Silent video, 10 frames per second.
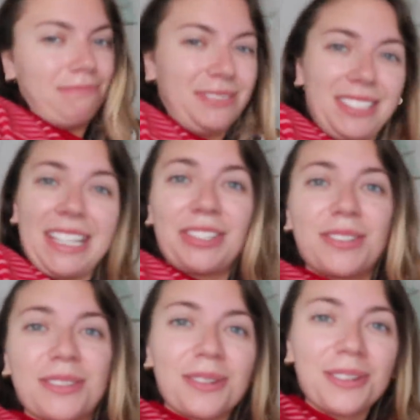
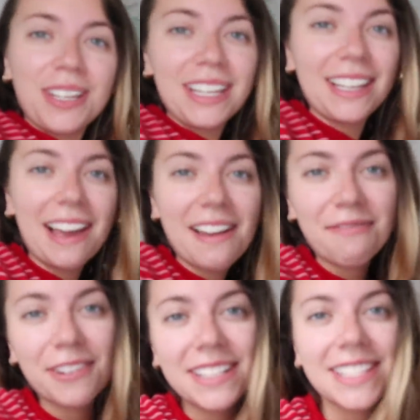6.30
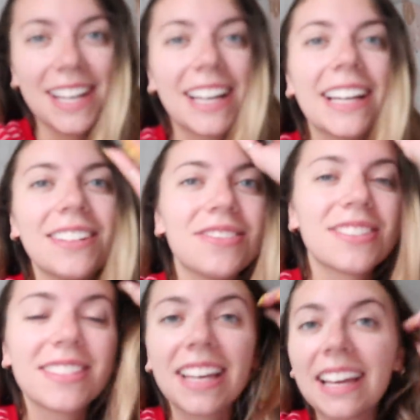every day,
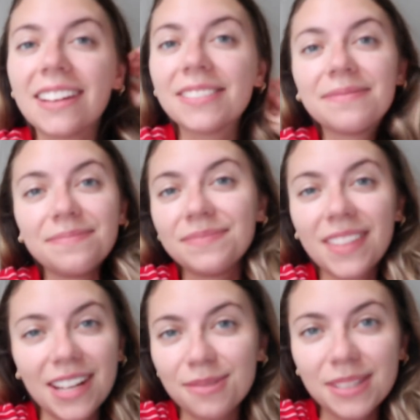just like
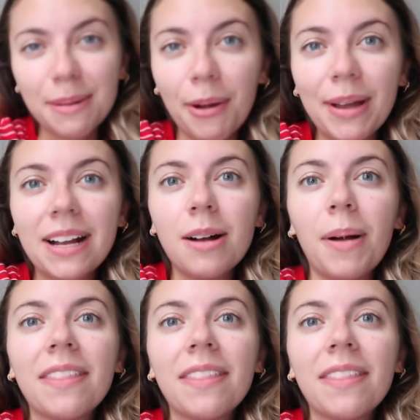that's what time I wake up.